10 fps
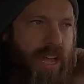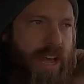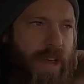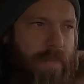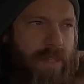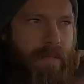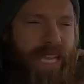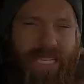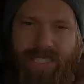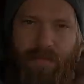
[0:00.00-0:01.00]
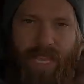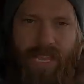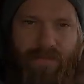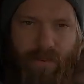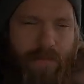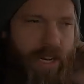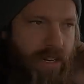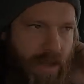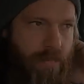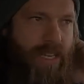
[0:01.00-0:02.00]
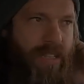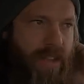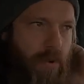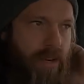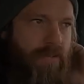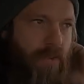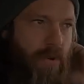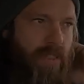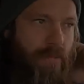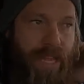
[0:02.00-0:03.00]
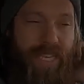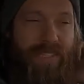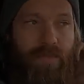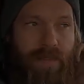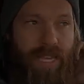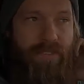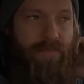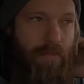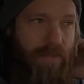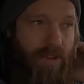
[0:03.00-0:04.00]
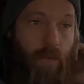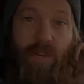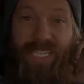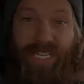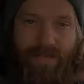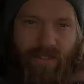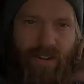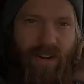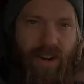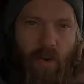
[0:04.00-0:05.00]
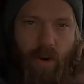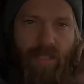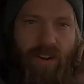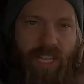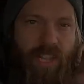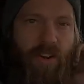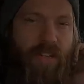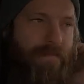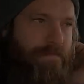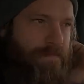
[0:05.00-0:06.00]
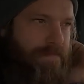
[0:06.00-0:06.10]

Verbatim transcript: um, they might get some heat from their company they work for, they might get some heat from the receiver where they're unloading.